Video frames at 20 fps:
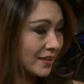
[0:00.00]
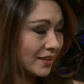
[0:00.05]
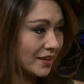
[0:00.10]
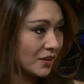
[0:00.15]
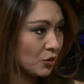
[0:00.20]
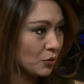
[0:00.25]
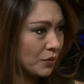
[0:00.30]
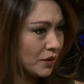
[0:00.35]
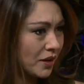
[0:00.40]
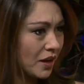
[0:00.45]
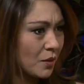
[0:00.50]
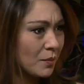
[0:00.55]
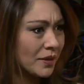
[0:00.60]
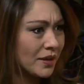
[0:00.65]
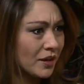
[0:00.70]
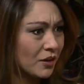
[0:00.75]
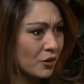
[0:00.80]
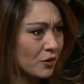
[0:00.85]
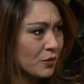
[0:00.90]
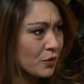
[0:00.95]
that he'll be coming
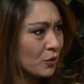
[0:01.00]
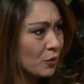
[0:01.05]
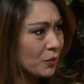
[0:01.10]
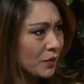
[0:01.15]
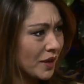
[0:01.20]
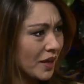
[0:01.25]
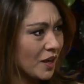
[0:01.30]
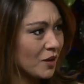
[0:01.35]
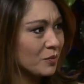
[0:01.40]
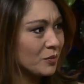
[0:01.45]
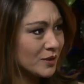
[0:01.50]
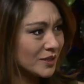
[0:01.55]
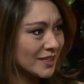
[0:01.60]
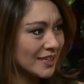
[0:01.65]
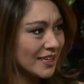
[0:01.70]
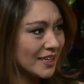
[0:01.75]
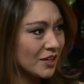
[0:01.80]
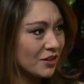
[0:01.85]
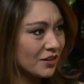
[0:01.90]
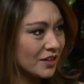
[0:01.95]
Indeed. here and they'll be able to
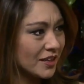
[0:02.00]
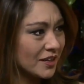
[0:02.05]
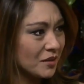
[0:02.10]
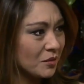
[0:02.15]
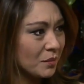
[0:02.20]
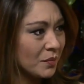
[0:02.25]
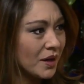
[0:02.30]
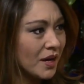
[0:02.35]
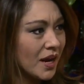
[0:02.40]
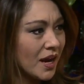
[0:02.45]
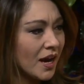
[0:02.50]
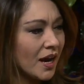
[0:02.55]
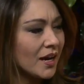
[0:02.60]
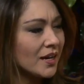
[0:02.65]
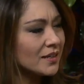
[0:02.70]
hear him uh, yeah.